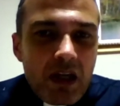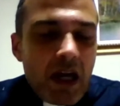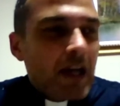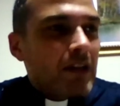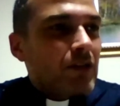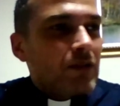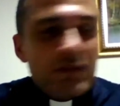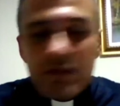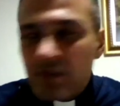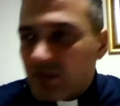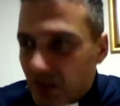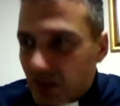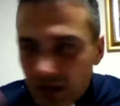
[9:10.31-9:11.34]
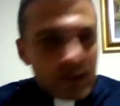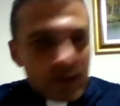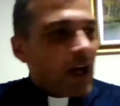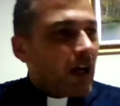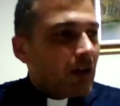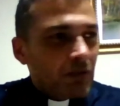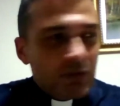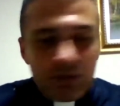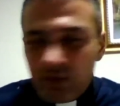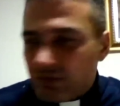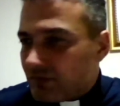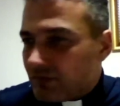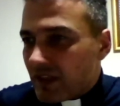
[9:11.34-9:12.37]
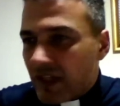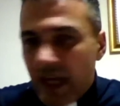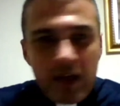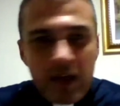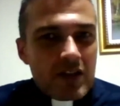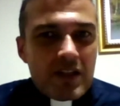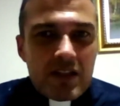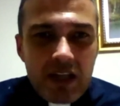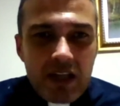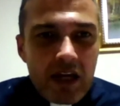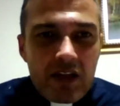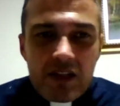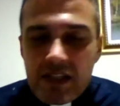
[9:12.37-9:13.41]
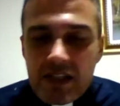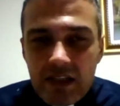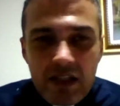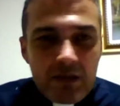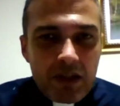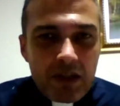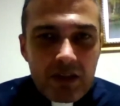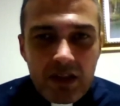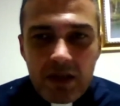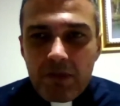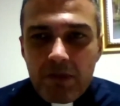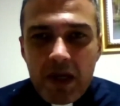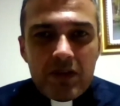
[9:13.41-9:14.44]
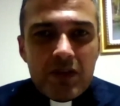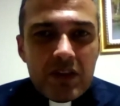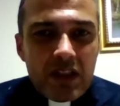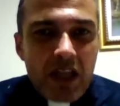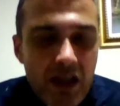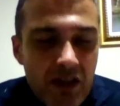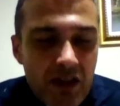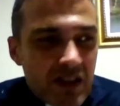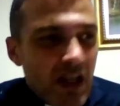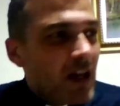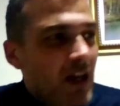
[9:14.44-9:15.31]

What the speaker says: and till now, chaos in Lebanon, in Beirut, chaos,